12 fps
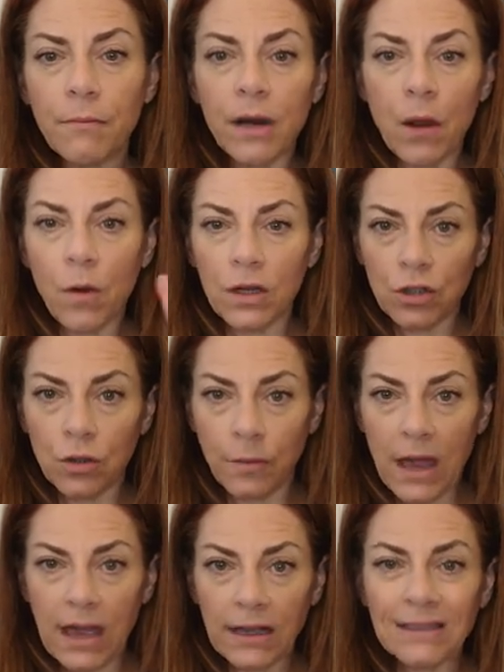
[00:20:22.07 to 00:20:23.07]
but I want two
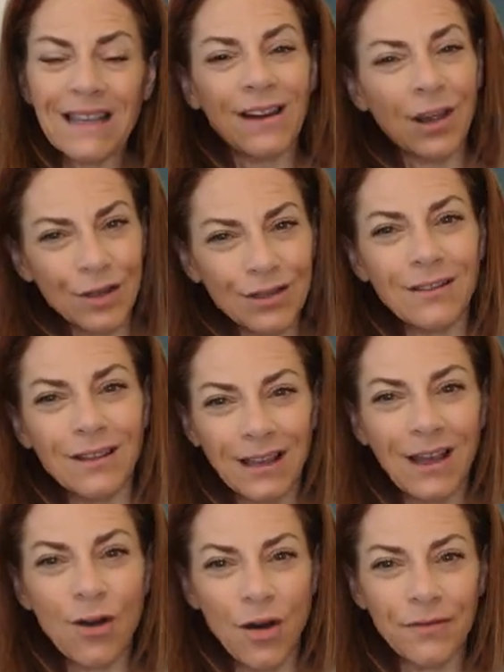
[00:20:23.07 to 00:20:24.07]
bags, and I also like
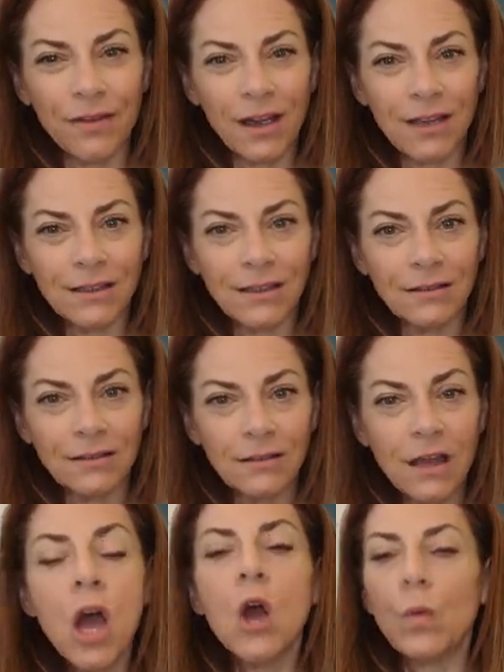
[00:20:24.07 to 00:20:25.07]
that coffee idea.
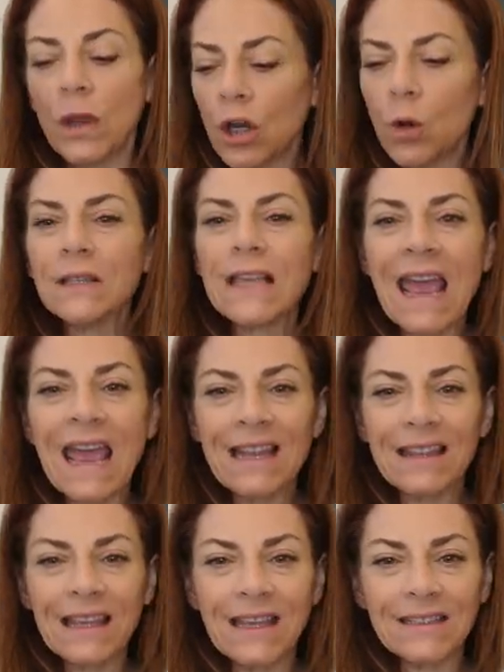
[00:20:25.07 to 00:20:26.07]
We can always
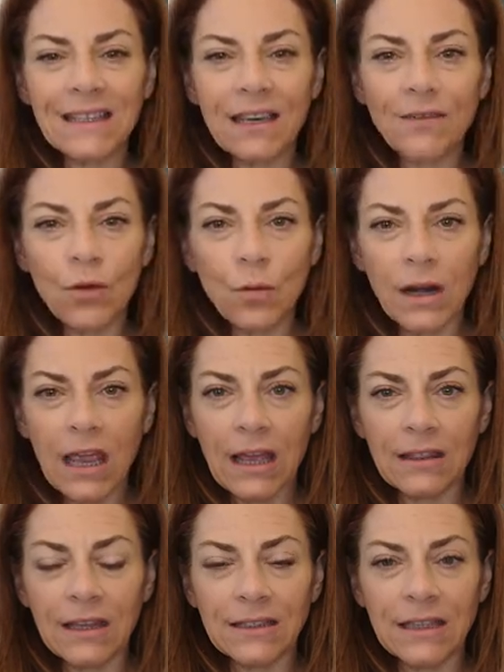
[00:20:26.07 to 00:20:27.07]
add things in if you want to
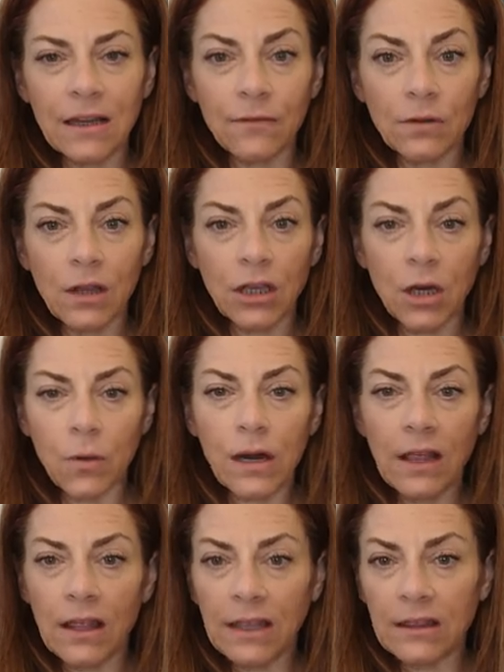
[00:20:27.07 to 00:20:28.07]
add things in. If you're like, you know
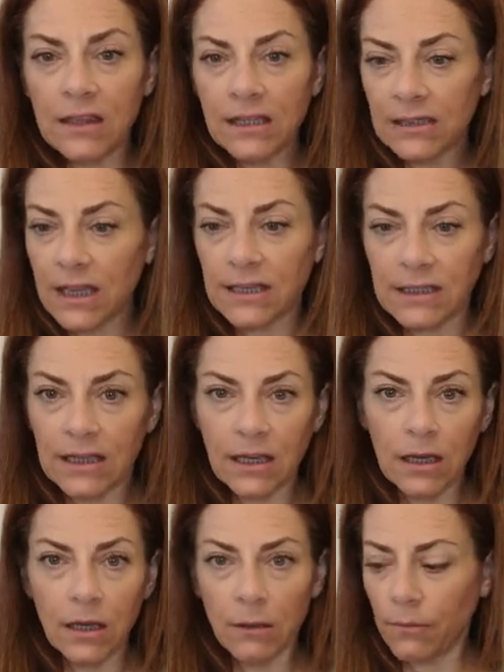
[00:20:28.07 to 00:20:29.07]
what, I like this
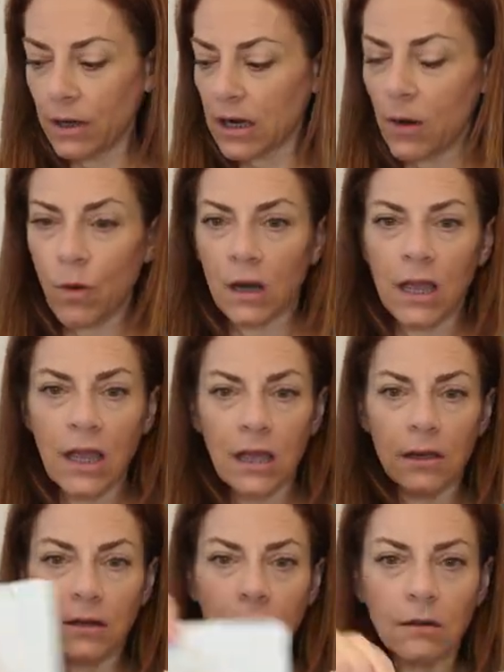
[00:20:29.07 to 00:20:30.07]
idea, but I want to
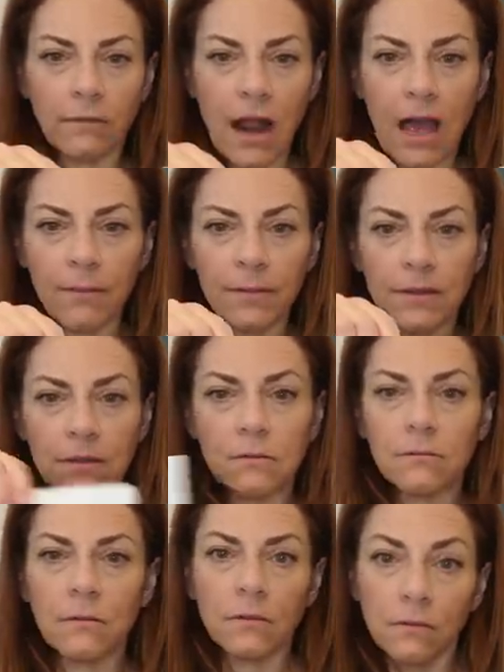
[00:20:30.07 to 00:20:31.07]
add the wraps,
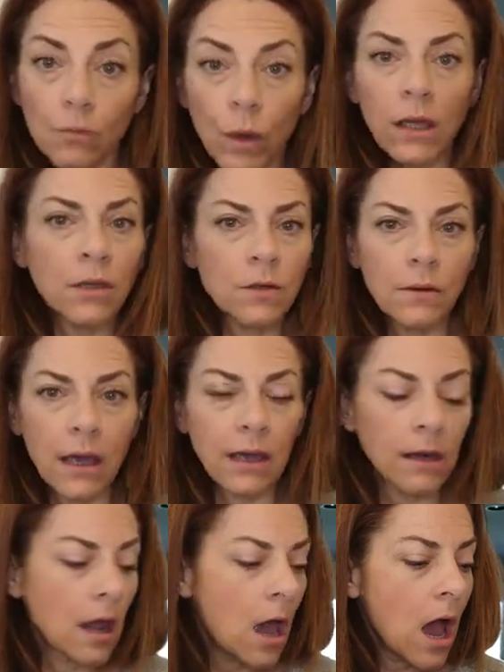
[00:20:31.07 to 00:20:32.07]
we can do
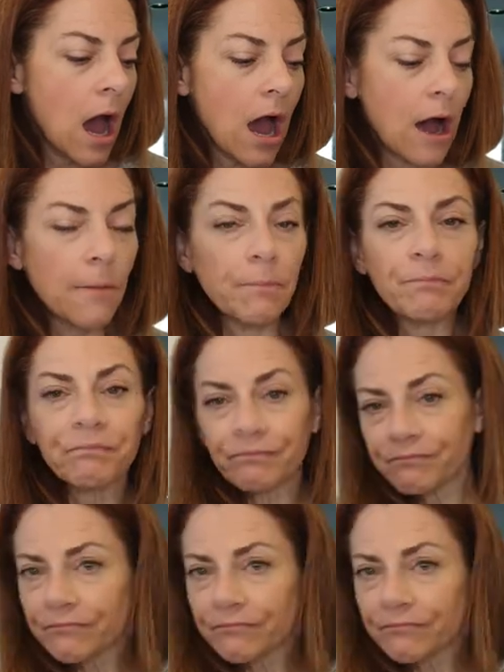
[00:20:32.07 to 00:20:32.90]
that. Um,